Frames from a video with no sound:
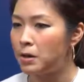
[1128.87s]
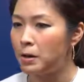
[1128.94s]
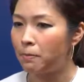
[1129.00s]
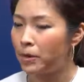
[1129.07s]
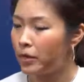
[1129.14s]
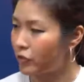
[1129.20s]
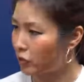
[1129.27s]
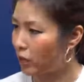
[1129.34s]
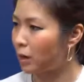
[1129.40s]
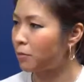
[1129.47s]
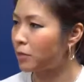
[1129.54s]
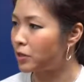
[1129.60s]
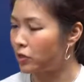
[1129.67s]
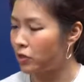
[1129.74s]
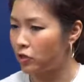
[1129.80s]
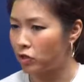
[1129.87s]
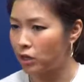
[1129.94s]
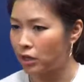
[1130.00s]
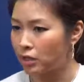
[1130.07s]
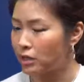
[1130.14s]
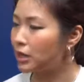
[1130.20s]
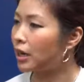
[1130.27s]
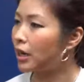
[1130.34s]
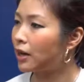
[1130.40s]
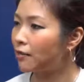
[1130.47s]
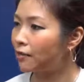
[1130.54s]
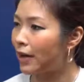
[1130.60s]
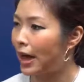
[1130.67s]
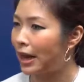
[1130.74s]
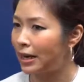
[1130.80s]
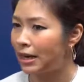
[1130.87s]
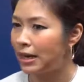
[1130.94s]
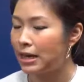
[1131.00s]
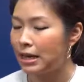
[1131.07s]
pitch competition in Silicon Valley.